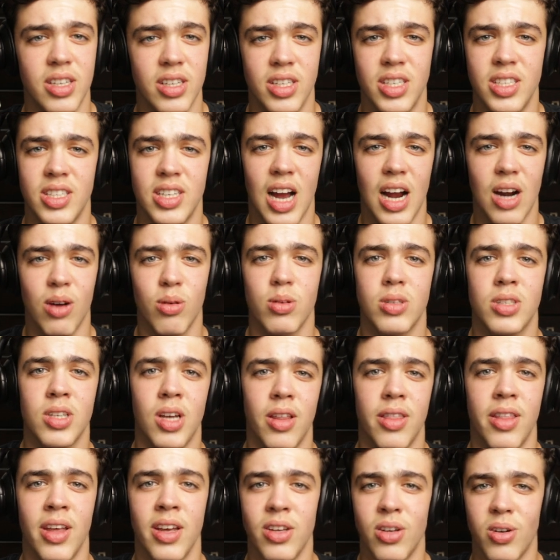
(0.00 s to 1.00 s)
desired
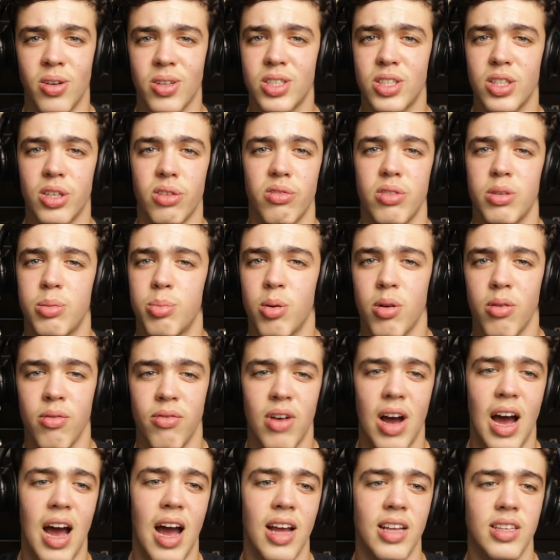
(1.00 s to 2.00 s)
result that your service
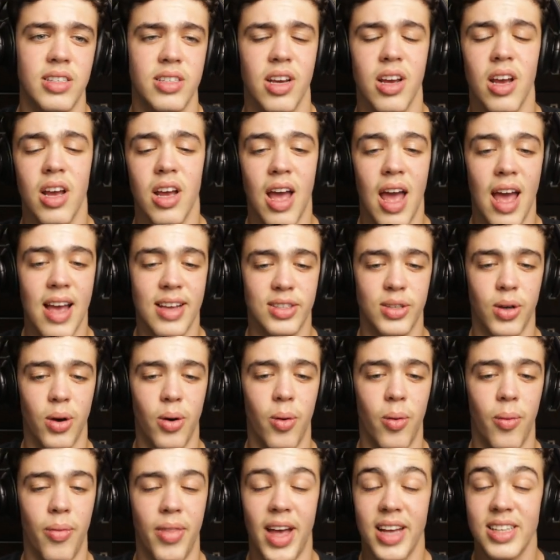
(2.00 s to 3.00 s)
provides.
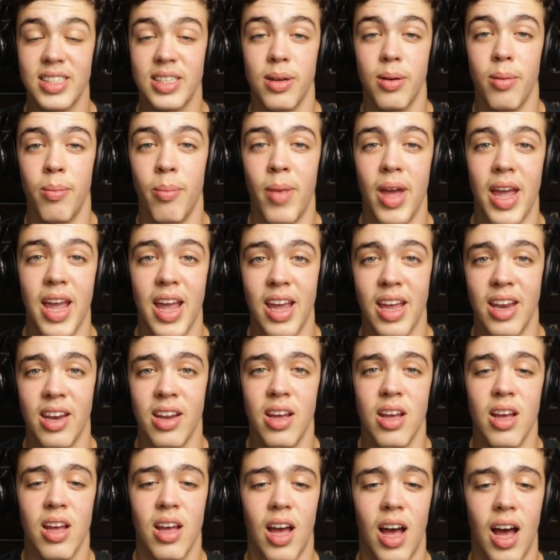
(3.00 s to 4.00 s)
So that's a main,
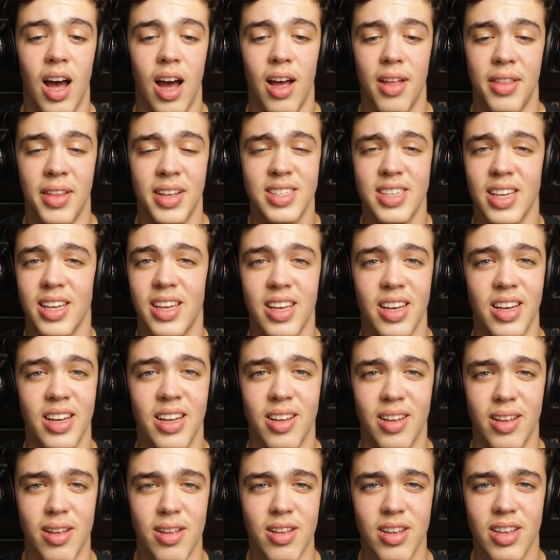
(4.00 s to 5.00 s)
that's like
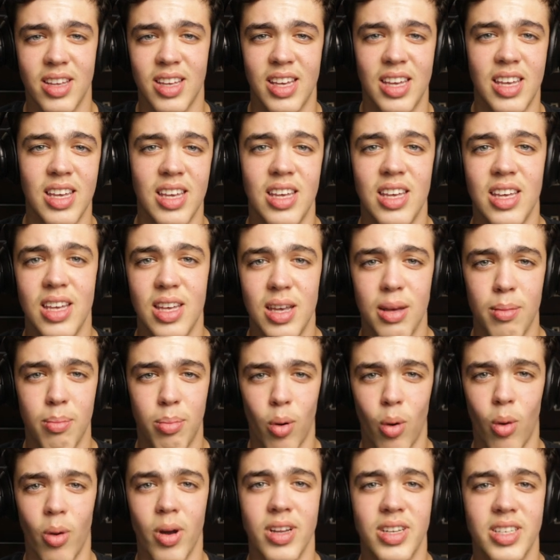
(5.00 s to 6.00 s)
a key
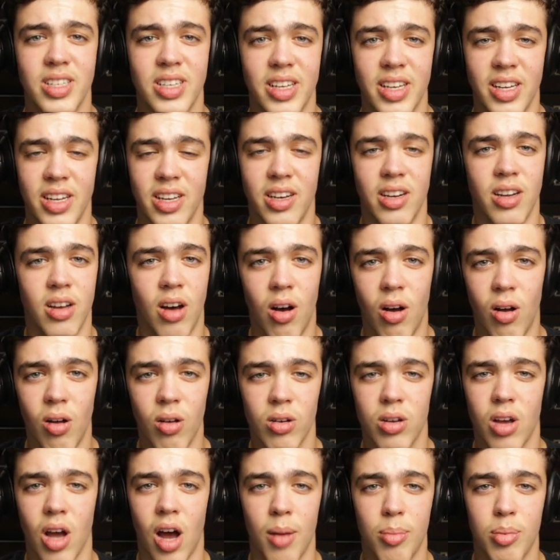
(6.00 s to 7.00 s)
point in all
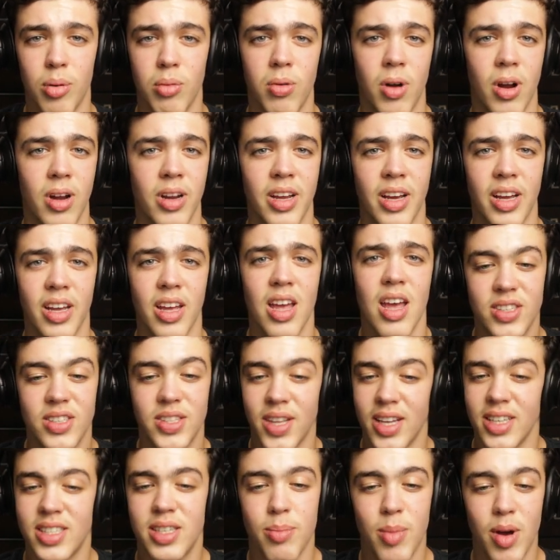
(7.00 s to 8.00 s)
copywriting. So
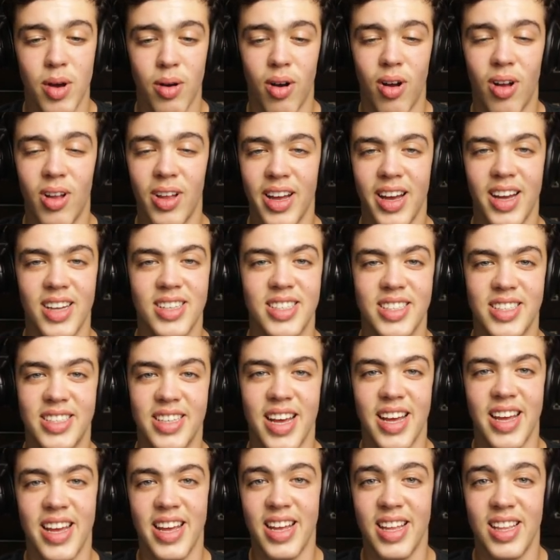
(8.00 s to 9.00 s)
that's about all I had to
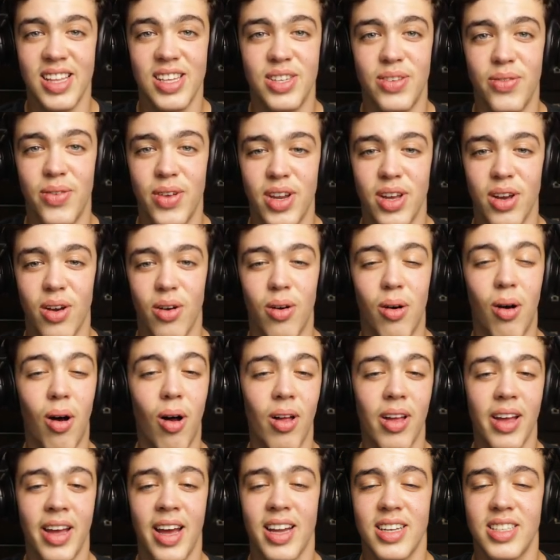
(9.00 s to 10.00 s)
say in this video,
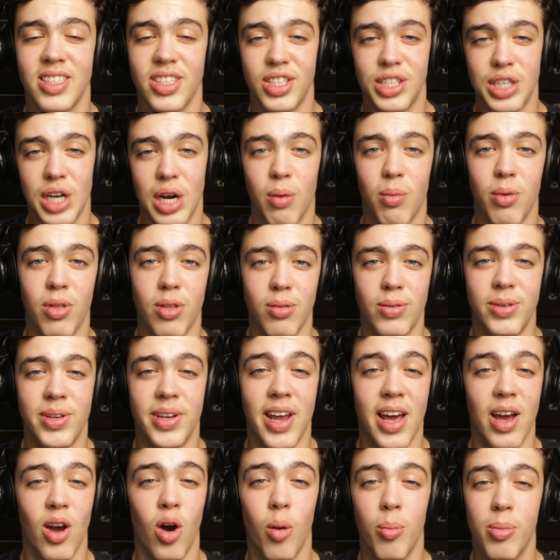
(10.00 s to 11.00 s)
all I had to share with you
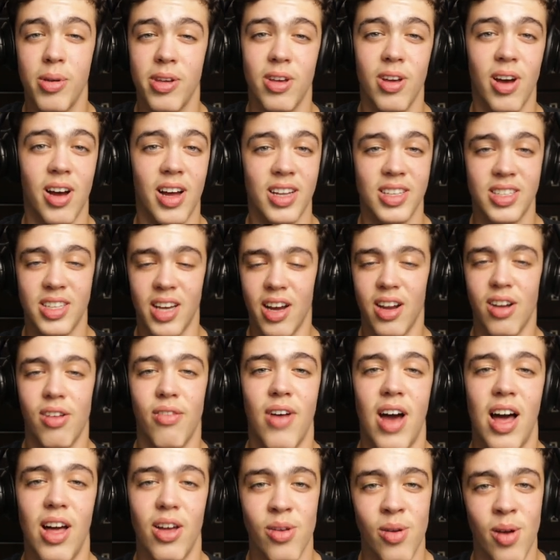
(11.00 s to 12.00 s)
today. I hope you got a ton of
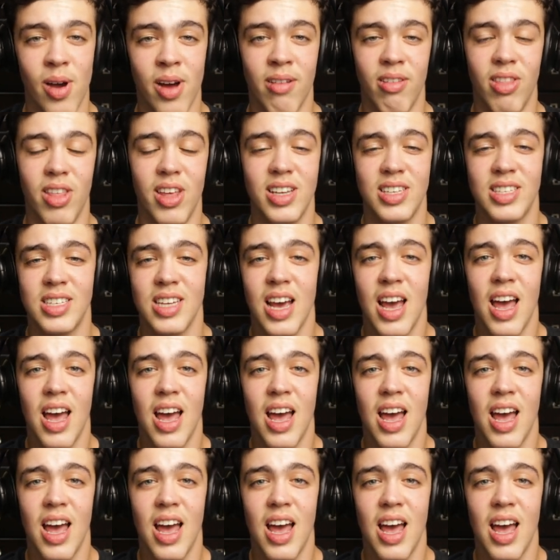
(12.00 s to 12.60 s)
value out of this.